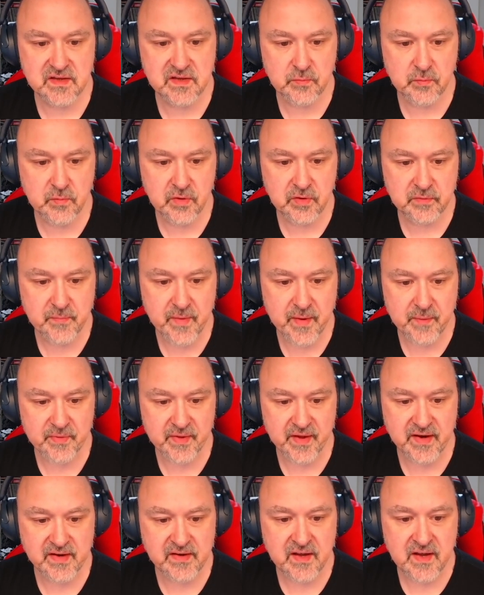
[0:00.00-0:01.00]
world map.
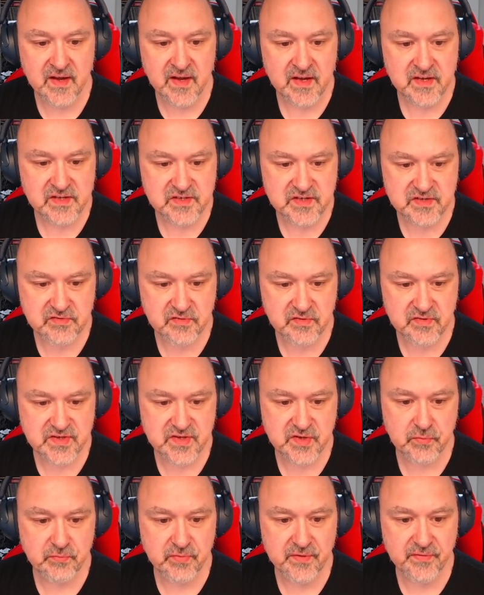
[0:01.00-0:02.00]
They'd just crossed
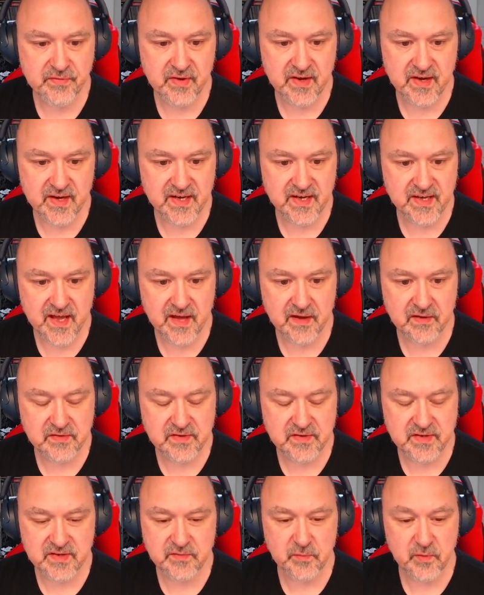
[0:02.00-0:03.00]
the river and
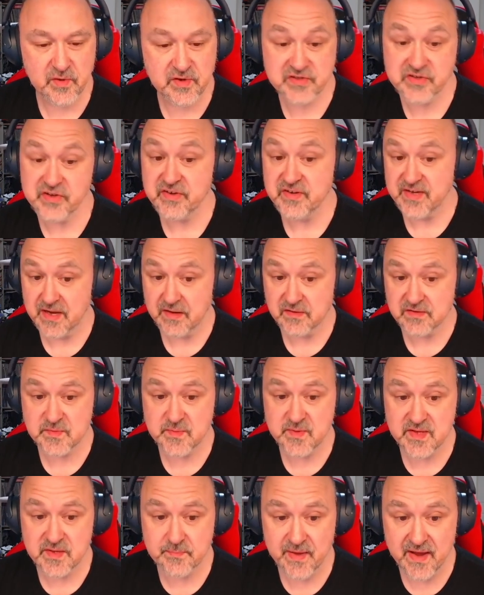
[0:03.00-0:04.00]
encountered what turned out to be
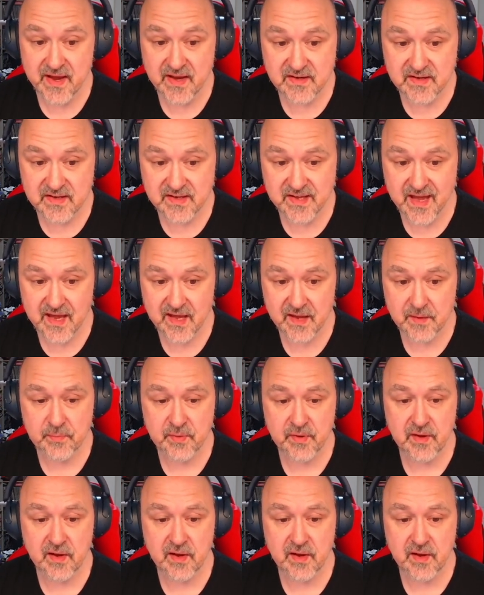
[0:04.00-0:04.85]
the bandit camp,